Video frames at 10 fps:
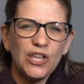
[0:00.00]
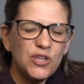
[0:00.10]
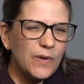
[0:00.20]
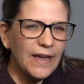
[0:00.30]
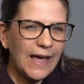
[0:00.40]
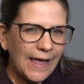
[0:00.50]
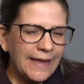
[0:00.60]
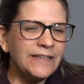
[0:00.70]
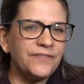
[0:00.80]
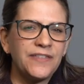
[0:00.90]
You can
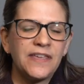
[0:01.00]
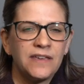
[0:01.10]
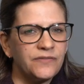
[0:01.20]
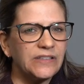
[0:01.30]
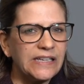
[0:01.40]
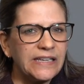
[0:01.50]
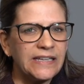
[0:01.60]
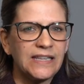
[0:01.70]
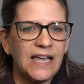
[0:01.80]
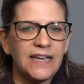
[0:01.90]
kind of think of
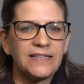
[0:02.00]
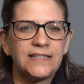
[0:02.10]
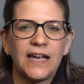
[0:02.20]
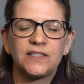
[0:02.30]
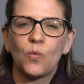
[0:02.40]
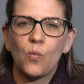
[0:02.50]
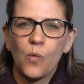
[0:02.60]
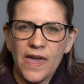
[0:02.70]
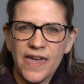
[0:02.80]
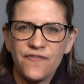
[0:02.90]
leading lines as a
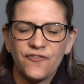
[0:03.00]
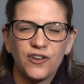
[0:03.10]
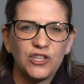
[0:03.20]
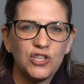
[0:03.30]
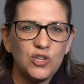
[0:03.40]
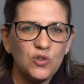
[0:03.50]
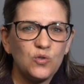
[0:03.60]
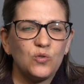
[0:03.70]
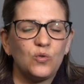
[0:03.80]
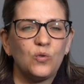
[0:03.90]
way for
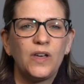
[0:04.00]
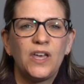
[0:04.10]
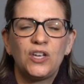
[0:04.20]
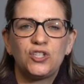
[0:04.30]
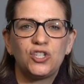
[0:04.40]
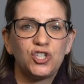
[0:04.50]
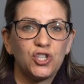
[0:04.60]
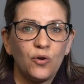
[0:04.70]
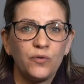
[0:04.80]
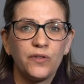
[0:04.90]
you to
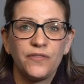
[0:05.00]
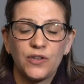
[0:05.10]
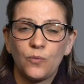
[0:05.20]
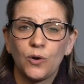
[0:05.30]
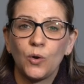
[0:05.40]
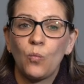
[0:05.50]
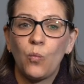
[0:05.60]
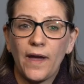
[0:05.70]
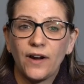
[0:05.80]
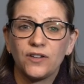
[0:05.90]
show the viewer
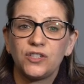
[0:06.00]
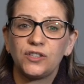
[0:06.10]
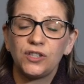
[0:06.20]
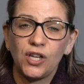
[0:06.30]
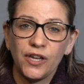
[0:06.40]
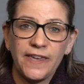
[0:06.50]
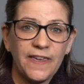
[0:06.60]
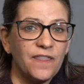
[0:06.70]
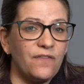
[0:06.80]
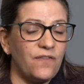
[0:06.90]
where to look
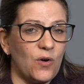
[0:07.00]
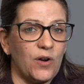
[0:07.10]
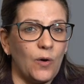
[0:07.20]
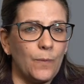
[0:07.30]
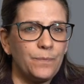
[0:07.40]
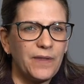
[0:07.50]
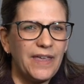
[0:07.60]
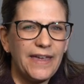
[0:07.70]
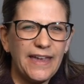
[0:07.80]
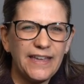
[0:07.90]
in the photo.
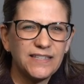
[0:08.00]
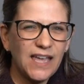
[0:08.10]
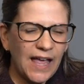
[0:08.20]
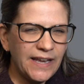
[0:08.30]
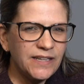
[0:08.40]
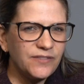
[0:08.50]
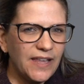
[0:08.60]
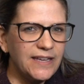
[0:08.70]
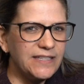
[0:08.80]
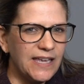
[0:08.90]
It's kind of
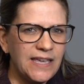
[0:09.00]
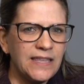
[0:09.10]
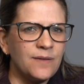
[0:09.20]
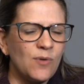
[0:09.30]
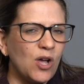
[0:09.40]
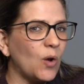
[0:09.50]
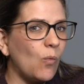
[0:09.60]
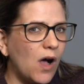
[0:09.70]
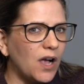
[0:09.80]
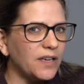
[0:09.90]
like taking them on a
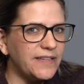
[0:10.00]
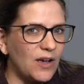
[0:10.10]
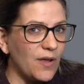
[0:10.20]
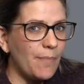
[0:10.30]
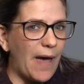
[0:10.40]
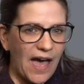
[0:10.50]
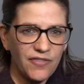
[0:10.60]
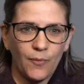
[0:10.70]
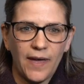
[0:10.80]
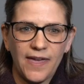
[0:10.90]
walk down a
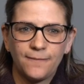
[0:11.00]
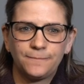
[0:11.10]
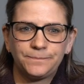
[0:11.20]
pathway.